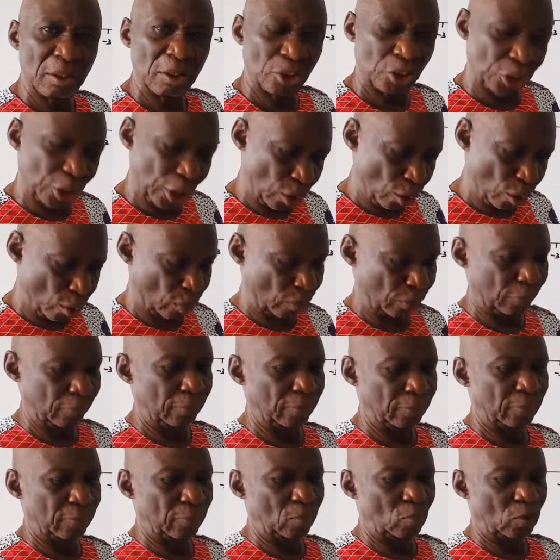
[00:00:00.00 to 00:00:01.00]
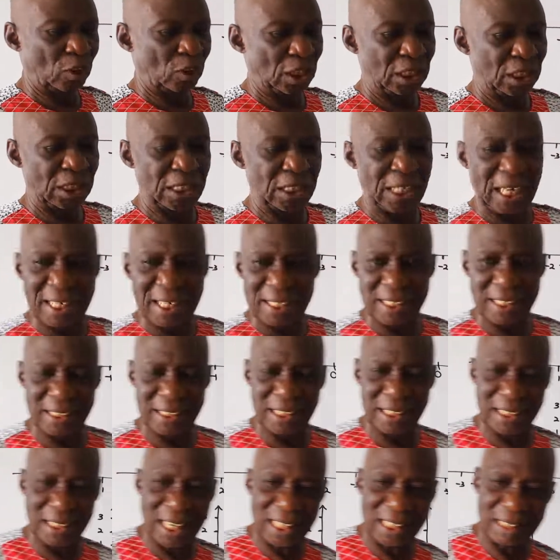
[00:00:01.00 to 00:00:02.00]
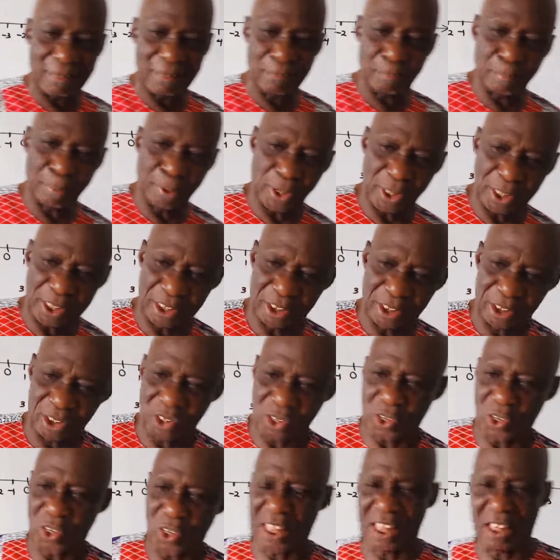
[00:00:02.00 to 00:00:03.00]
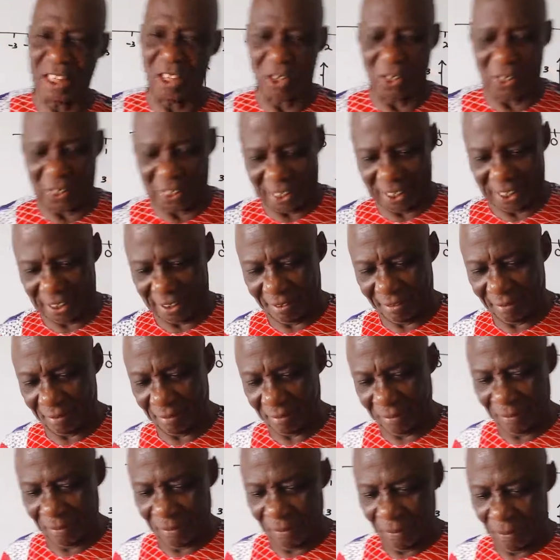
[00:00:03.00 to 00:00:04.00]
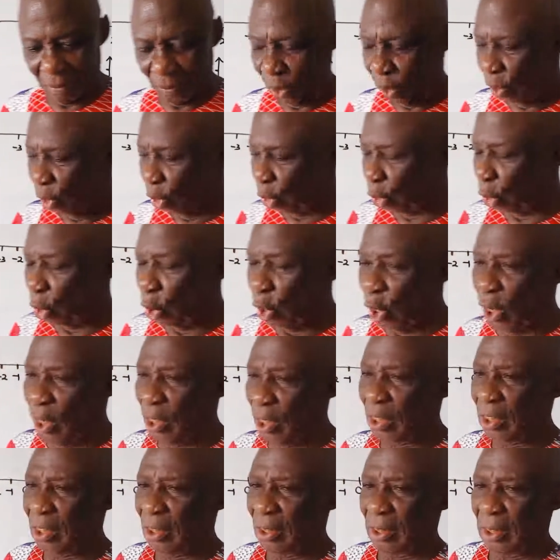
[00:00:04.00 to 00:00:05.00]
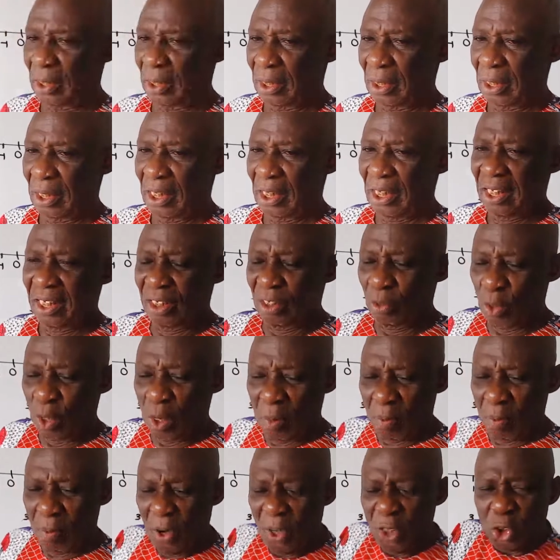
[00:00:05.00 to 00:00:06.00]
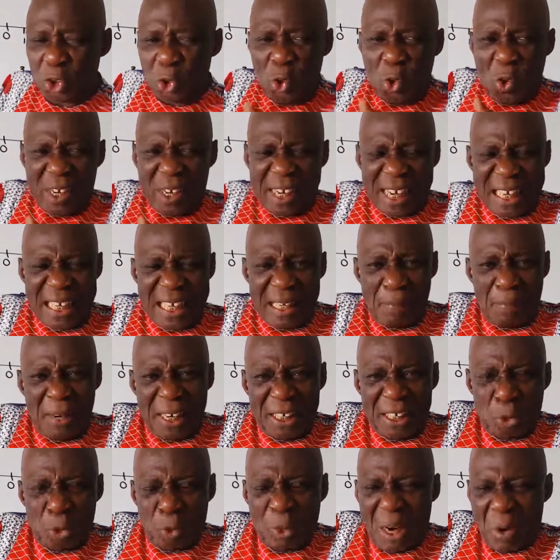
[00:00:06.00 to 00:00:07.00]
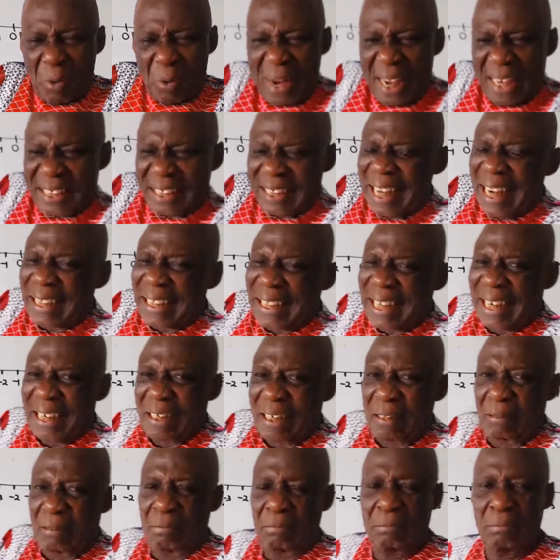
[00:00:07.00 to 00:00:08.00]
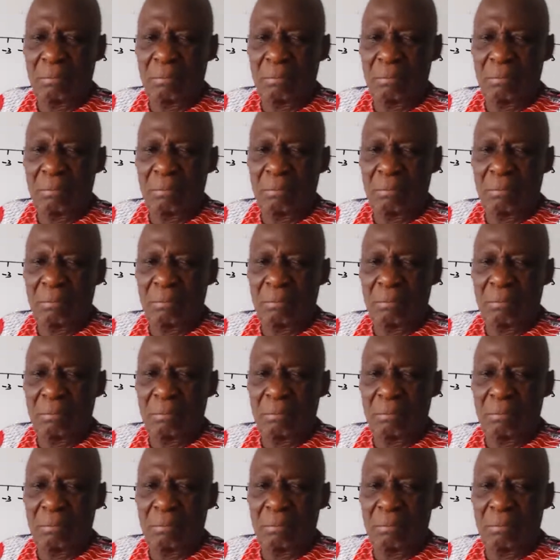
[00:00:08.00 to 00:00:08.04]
0. That is the starting point, or the origin. So, we must locate the place where we are starting.